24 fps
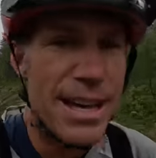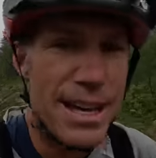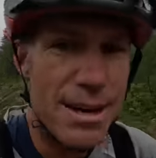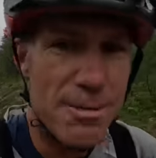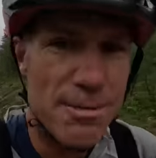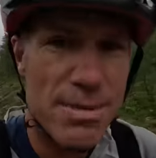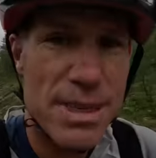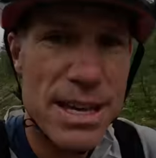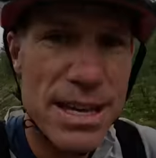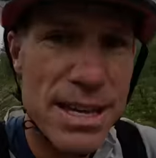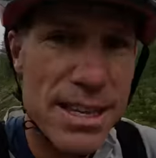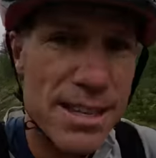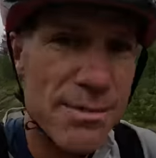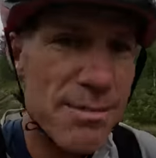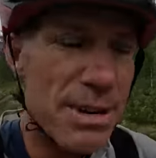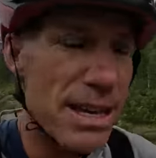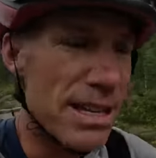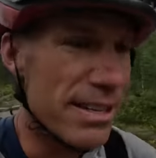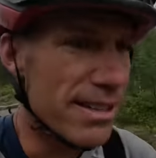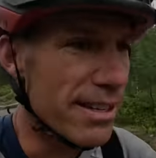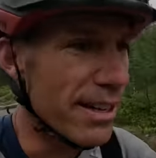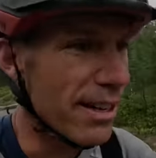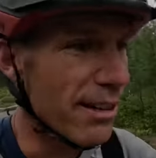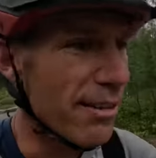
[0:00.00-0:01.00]
and I'm thinking to
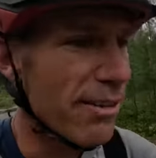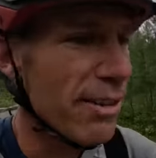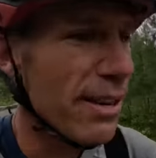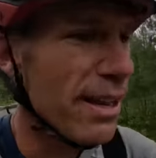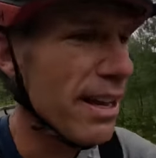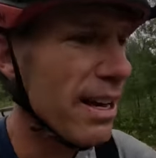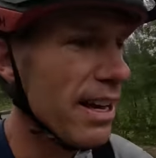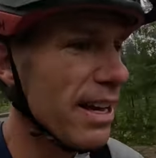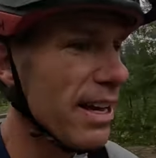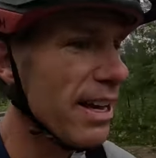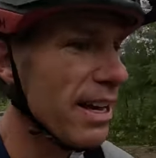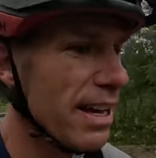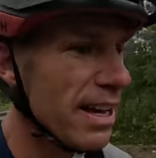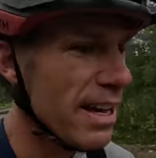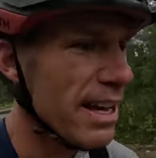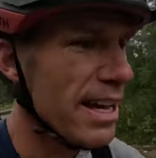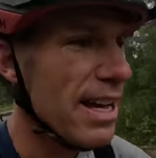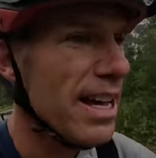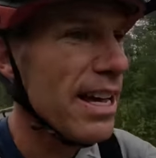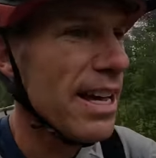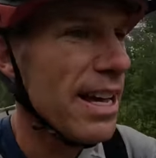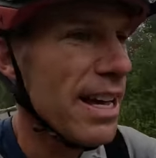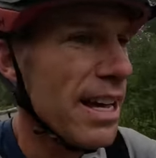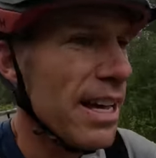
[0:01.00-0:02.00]
myself,
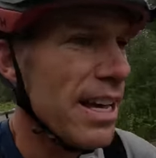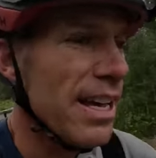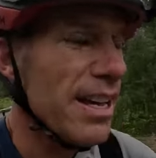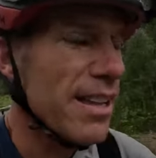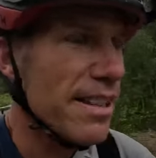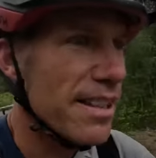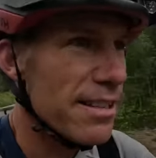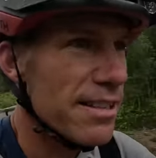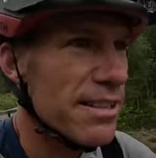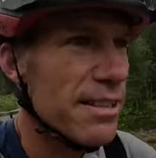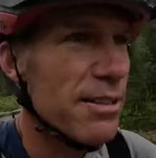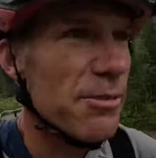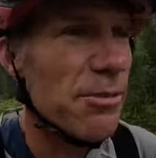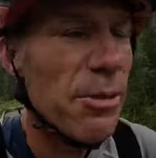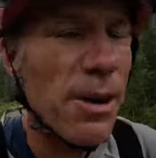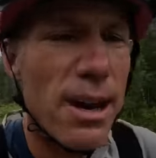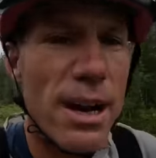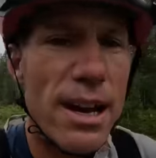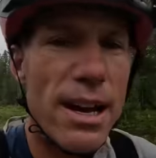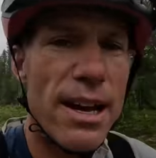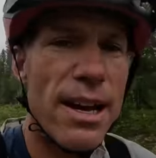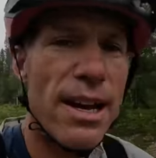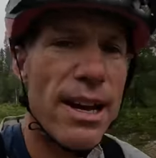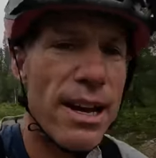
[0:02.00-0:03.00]
this is
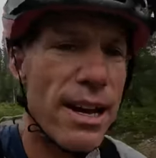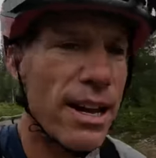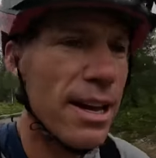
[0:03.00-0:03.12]
what